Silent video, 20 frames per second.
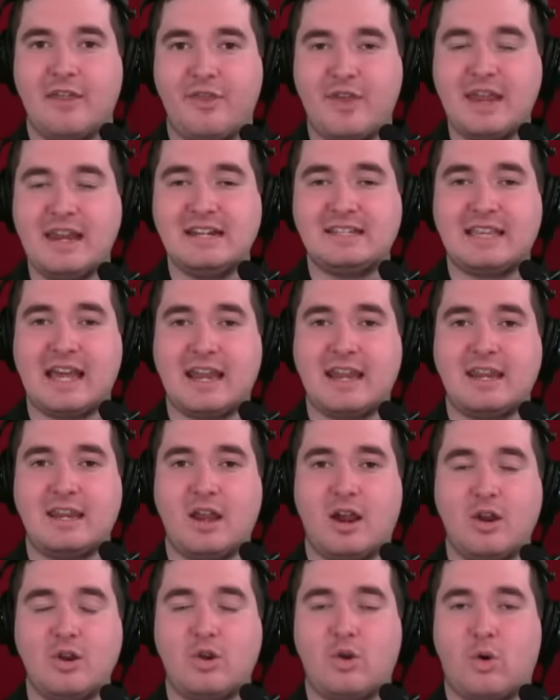things that
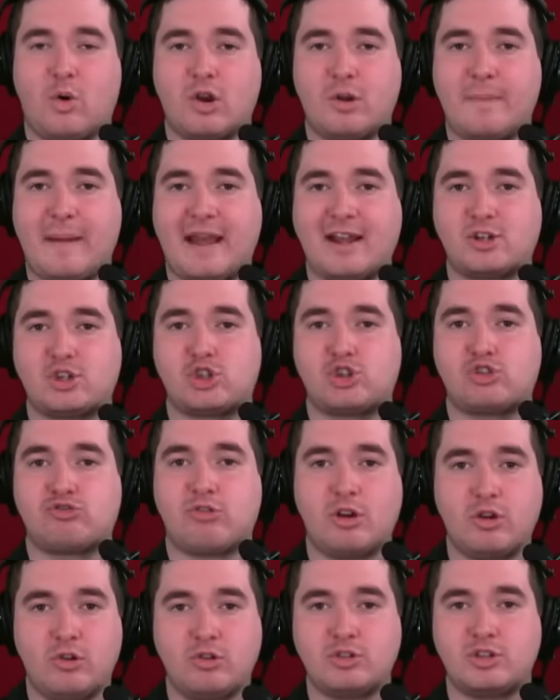young quarterbacks
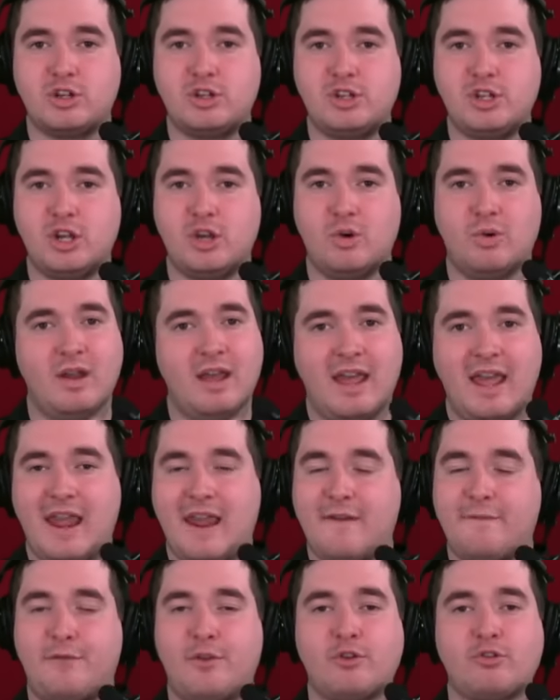struggle to do
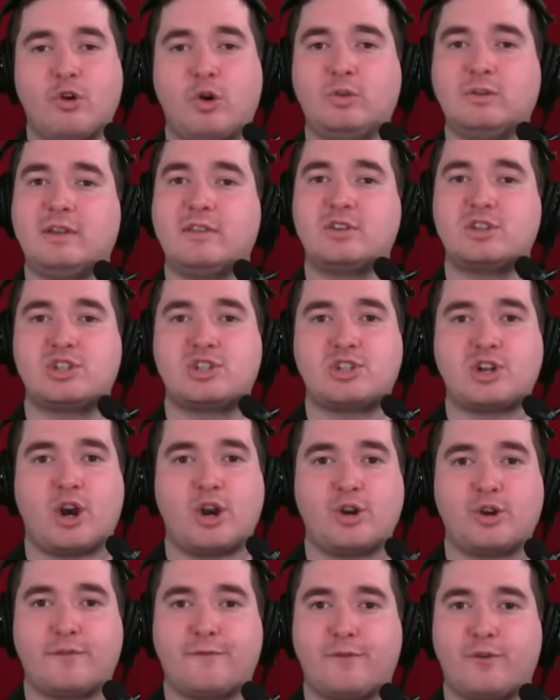if they're only the
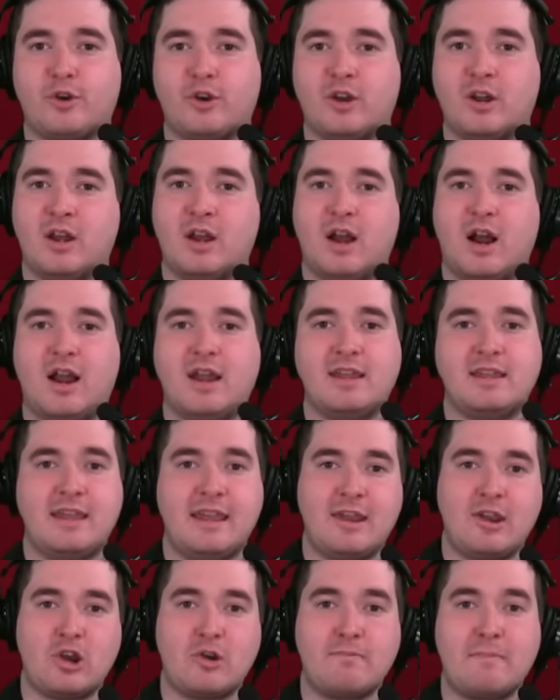starter for a
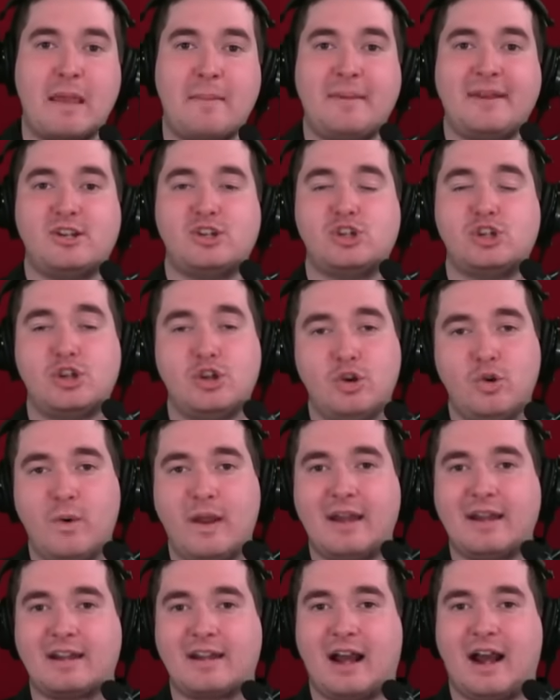year, maybe two
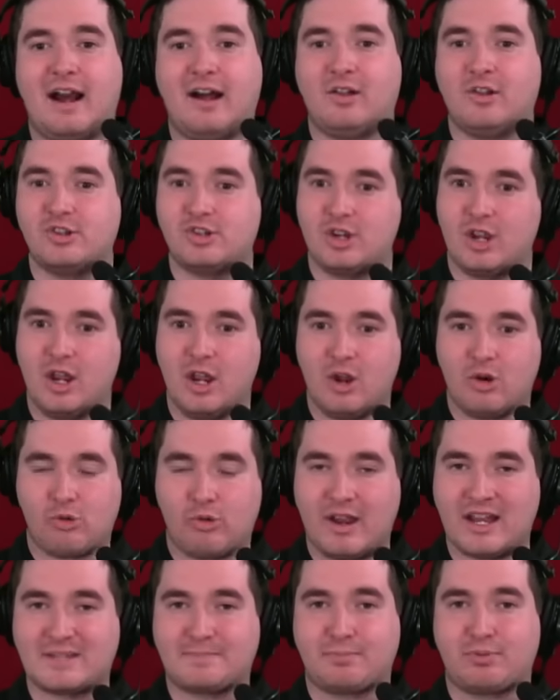in college,
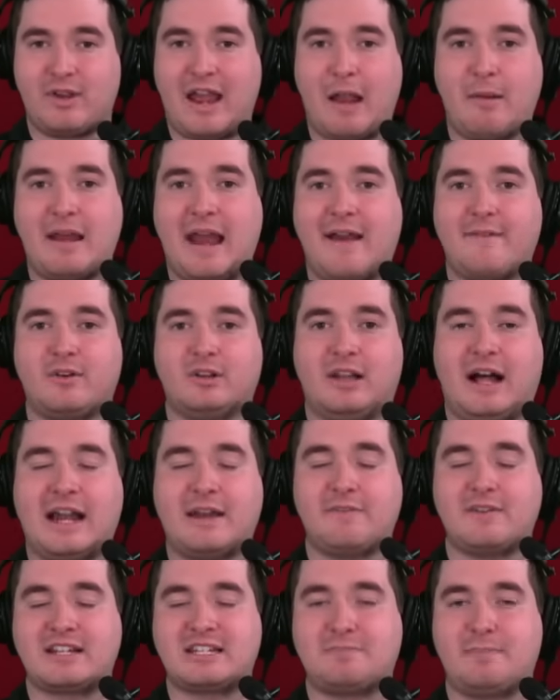whereas Pratt would have a lot
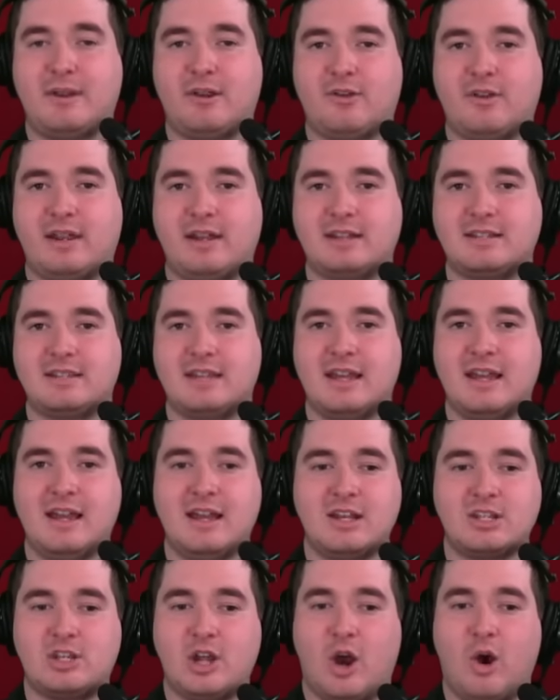of experience.
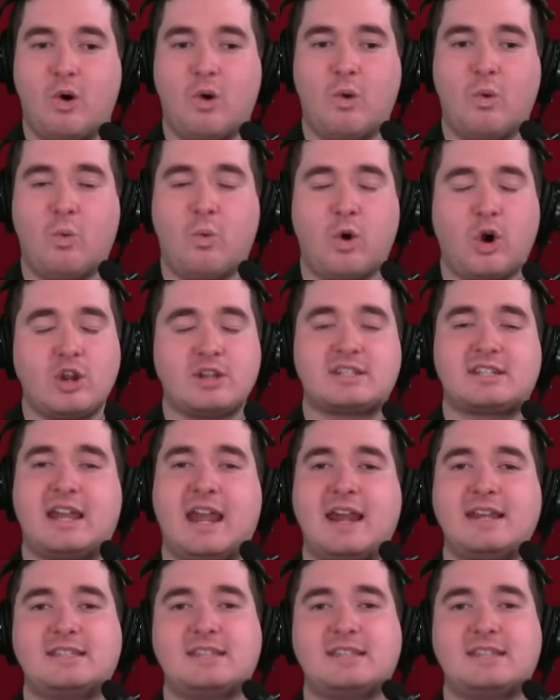So worst case